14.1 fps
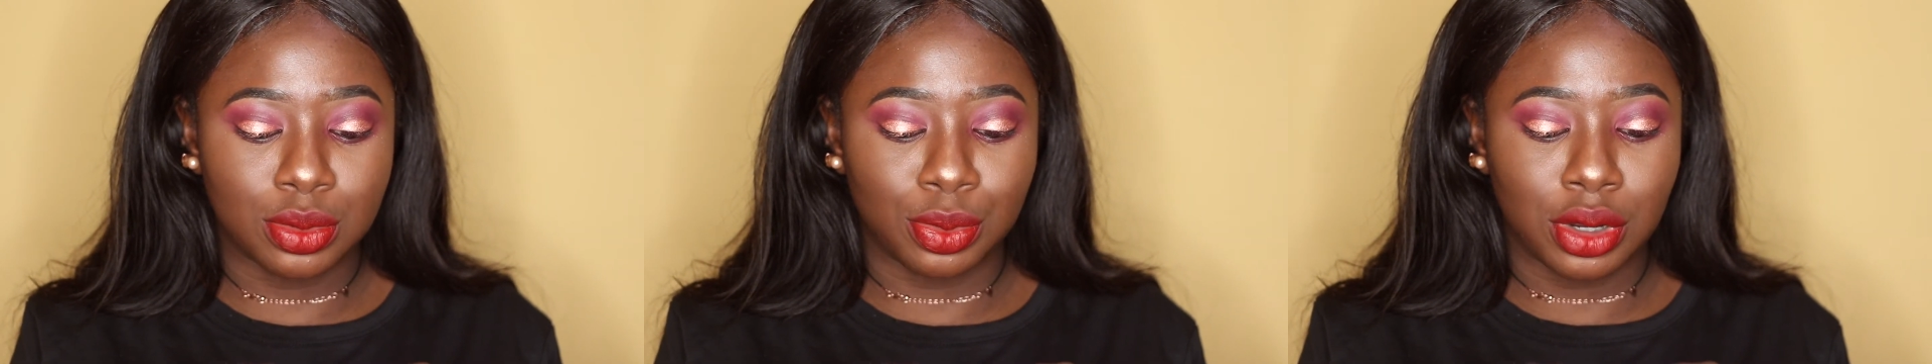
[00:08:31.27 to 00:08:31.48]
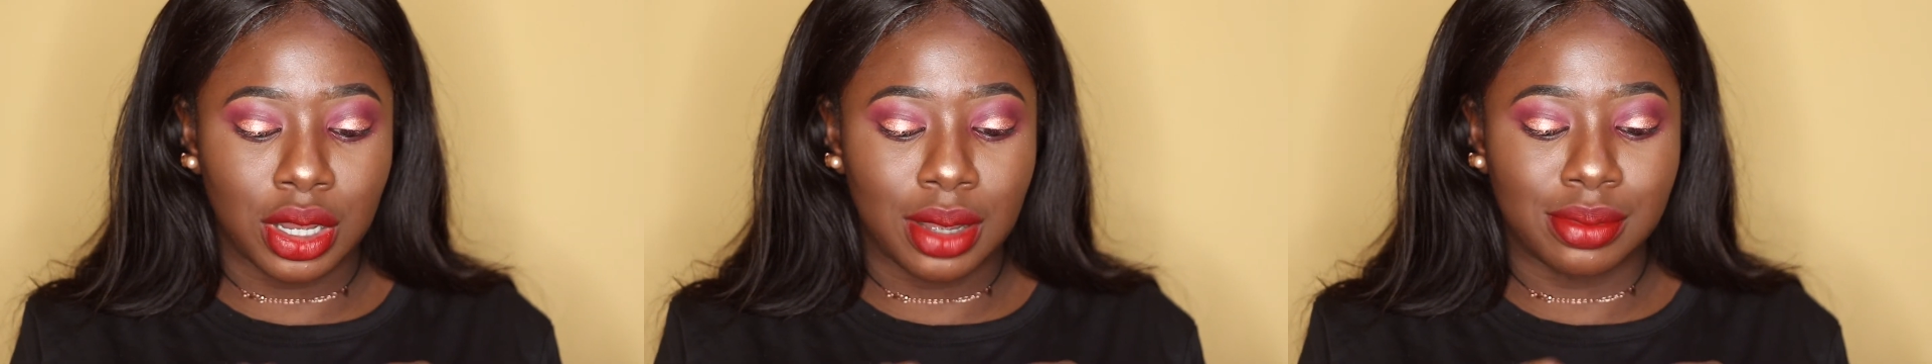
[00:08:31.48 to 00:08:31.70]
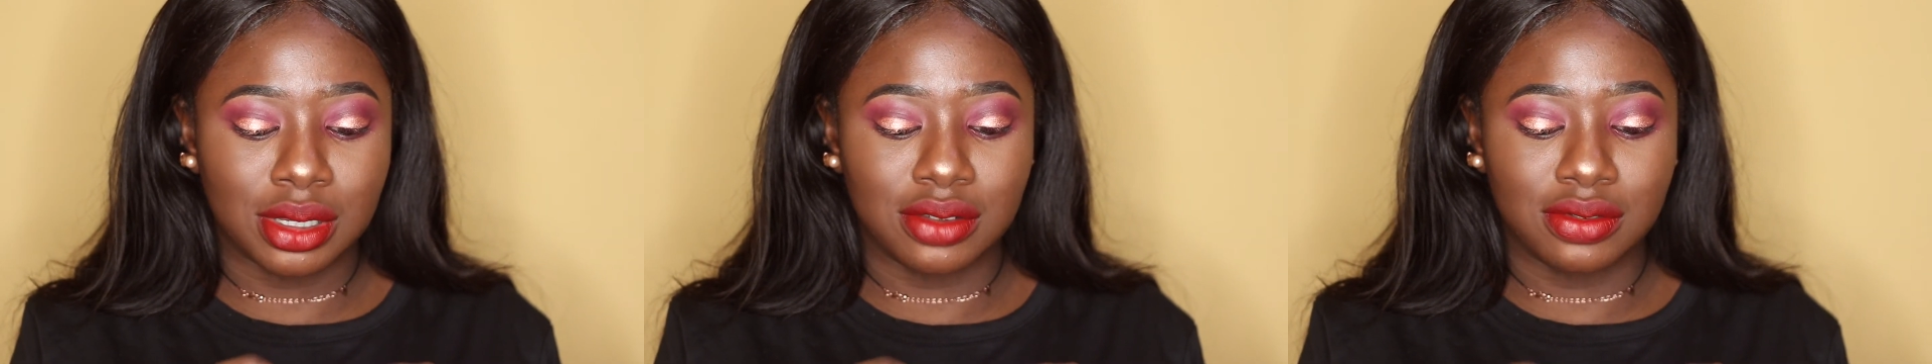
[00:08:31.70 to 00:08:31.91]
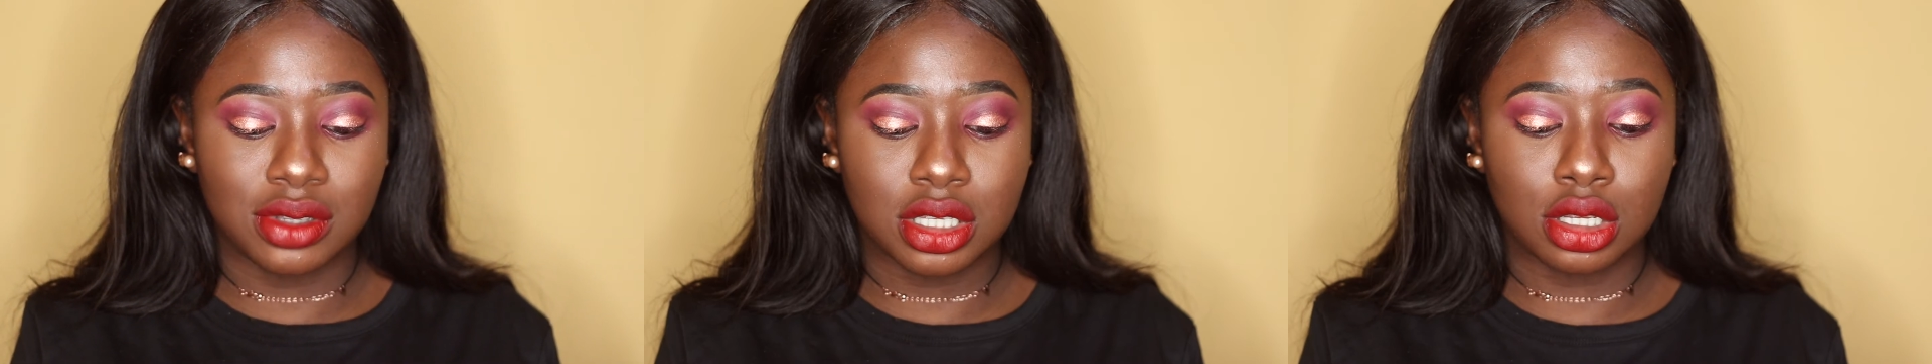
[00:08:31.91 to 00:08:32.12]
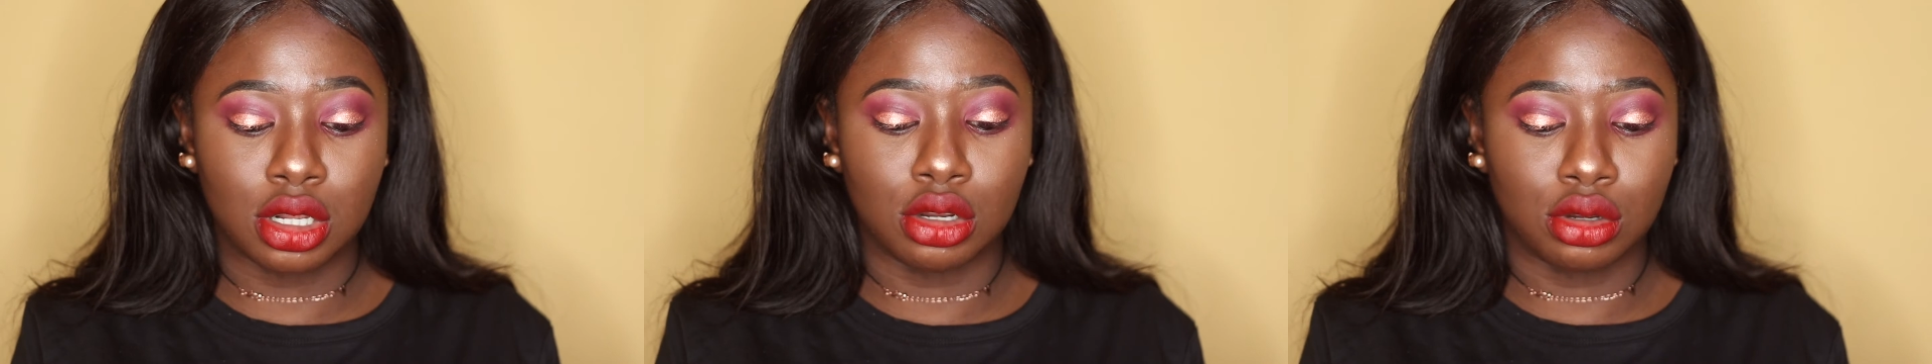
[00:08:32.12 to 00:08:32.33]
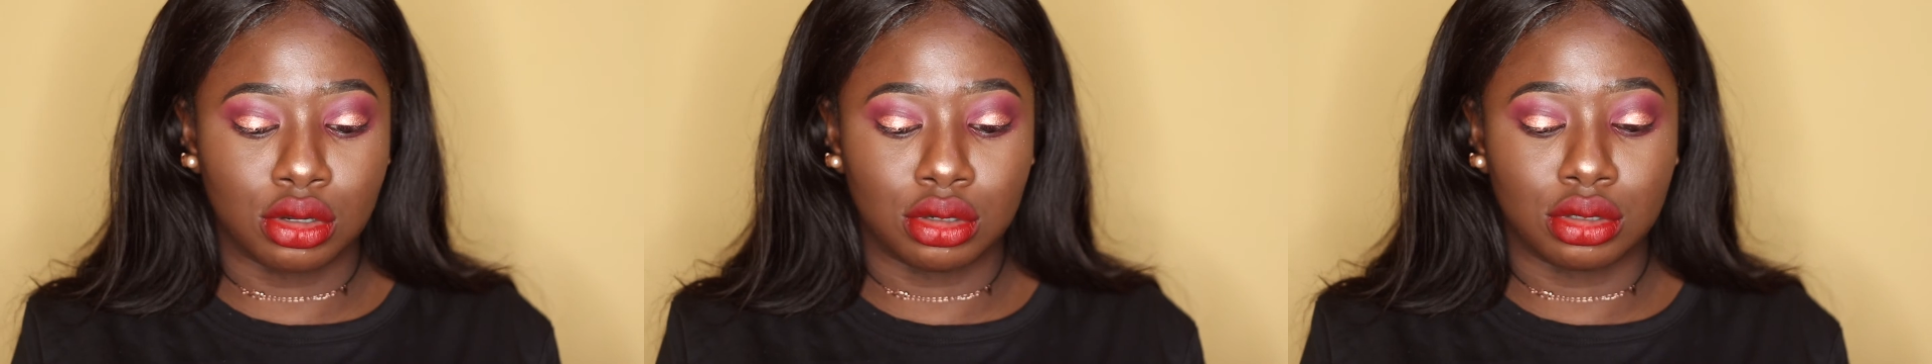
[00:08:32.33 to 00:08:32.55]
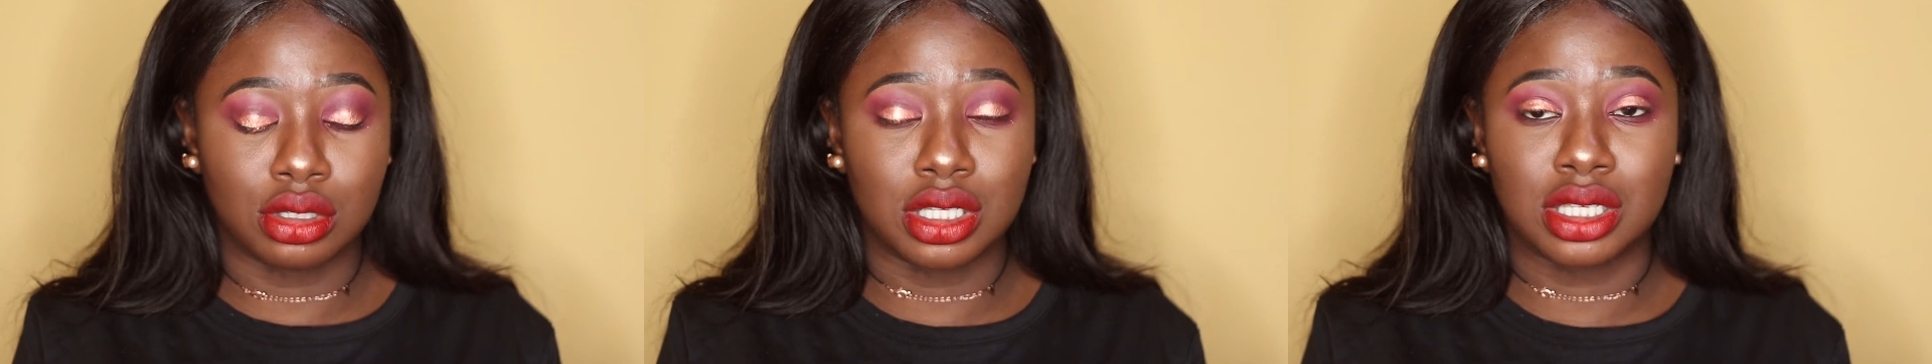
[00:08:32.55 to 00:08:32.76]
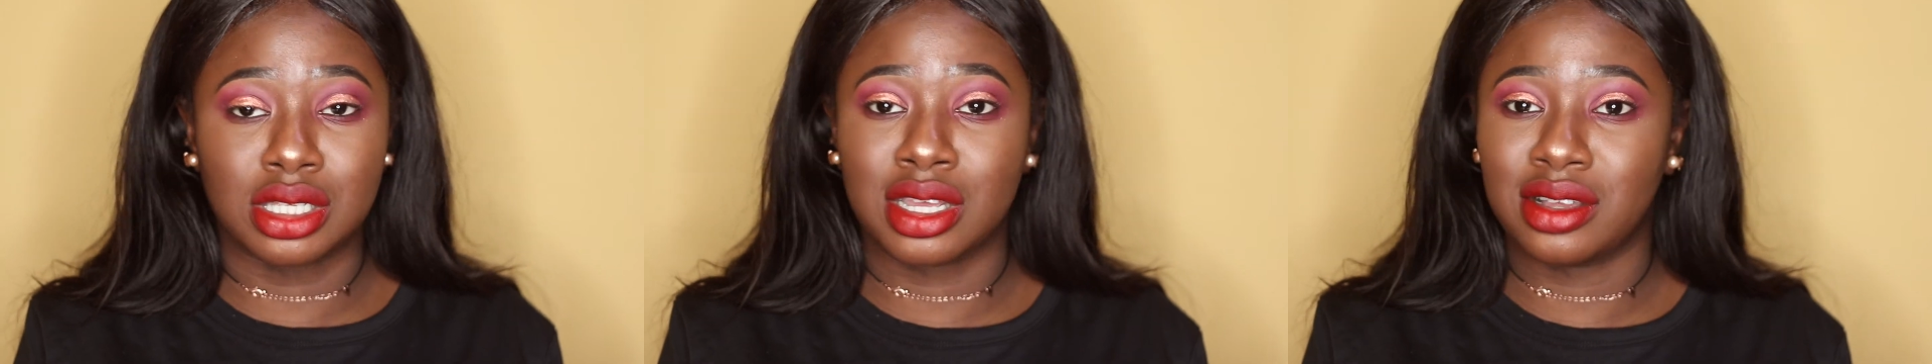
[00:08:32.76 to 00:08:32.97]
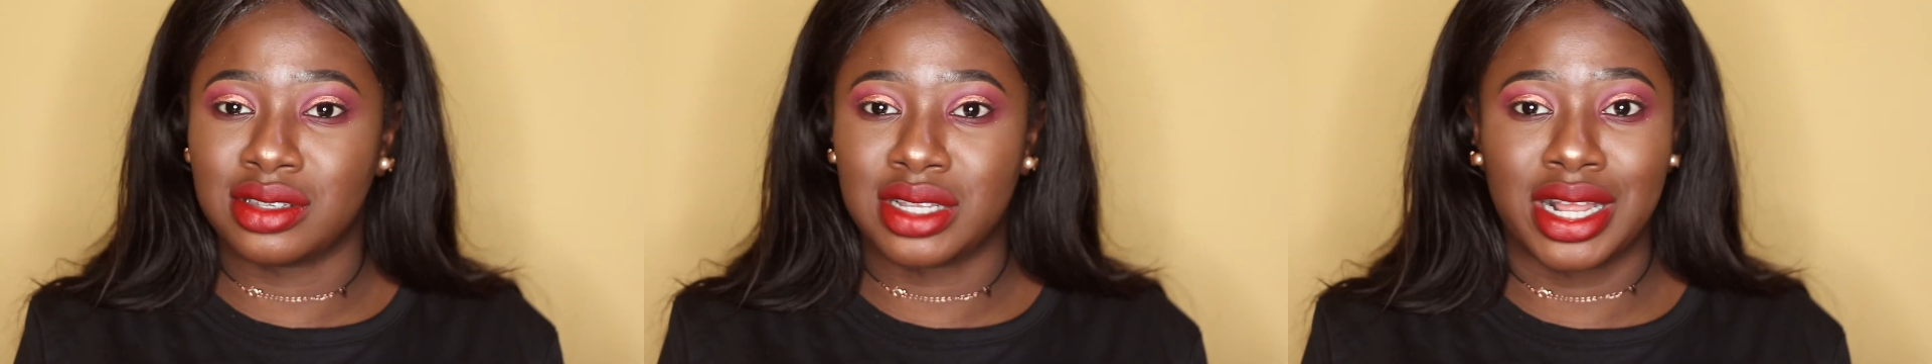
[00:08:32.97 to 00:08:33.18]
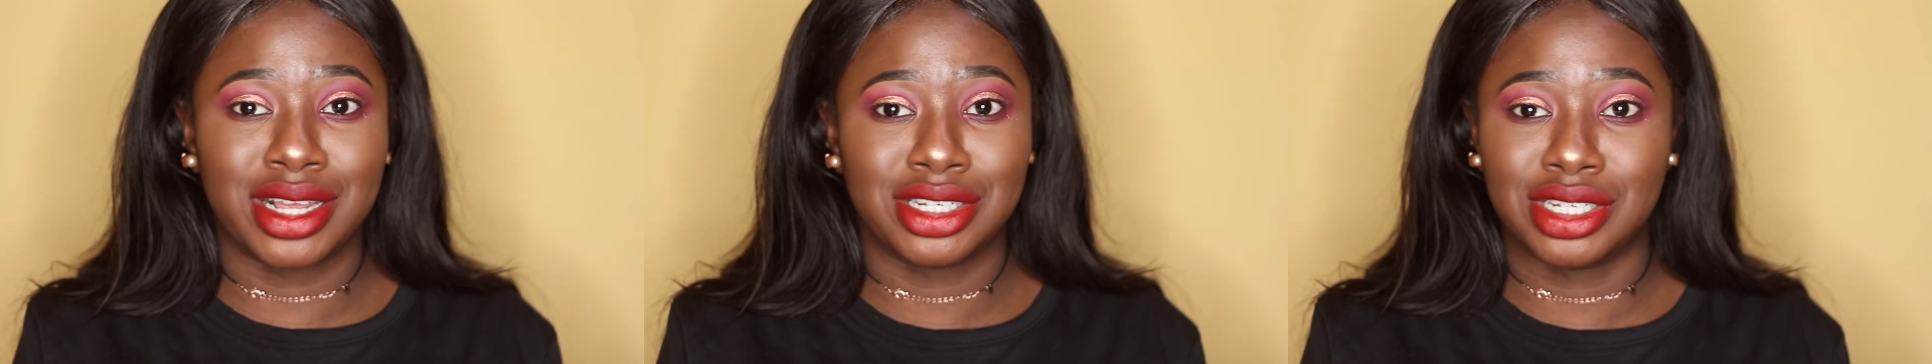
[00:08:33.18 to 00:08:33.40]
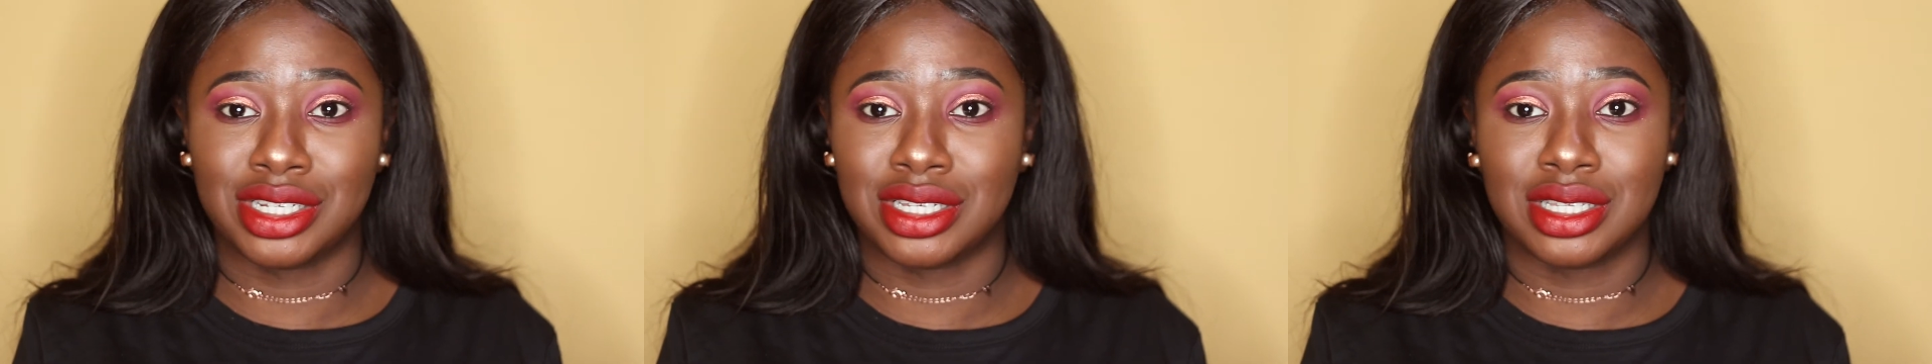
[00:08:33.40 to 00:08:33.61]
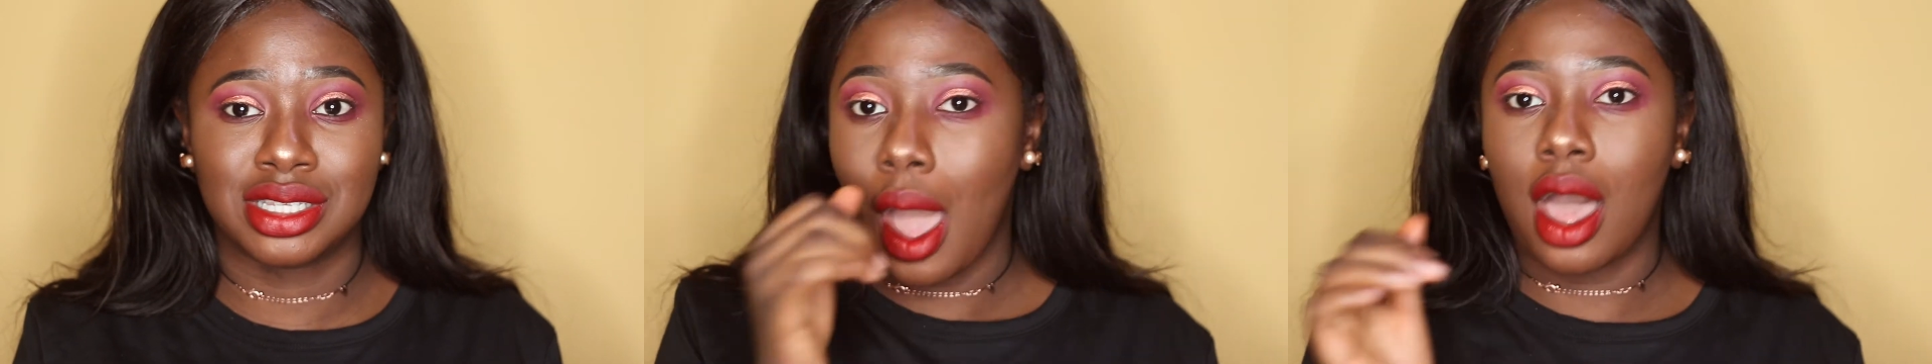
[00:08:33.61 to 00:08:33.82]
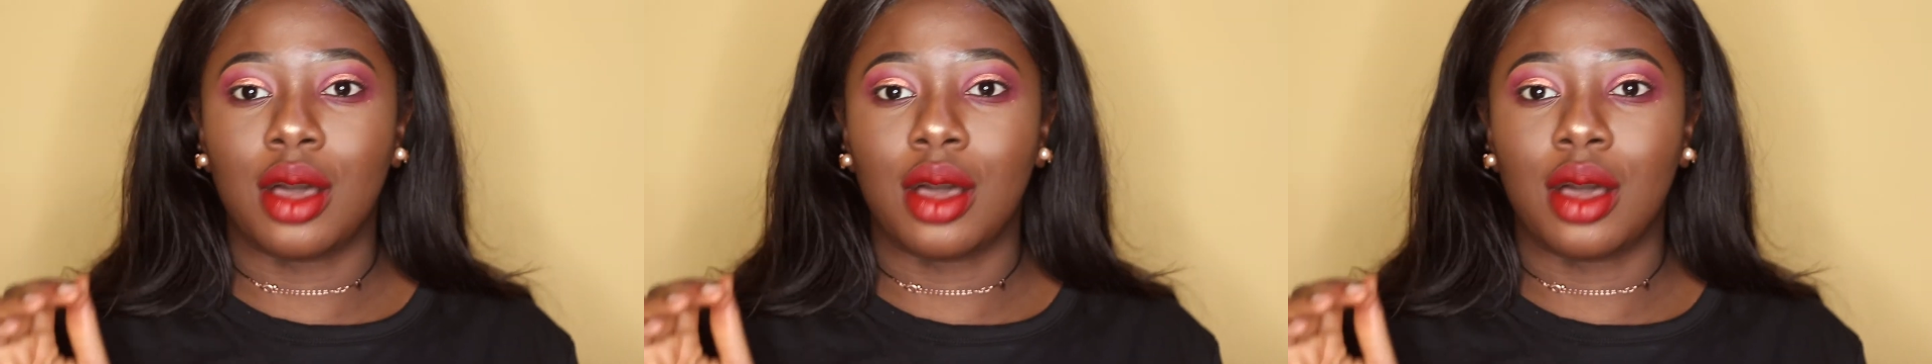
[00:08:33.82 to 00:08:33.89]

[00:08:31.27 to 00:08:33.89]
but I believe this look deserves lashes.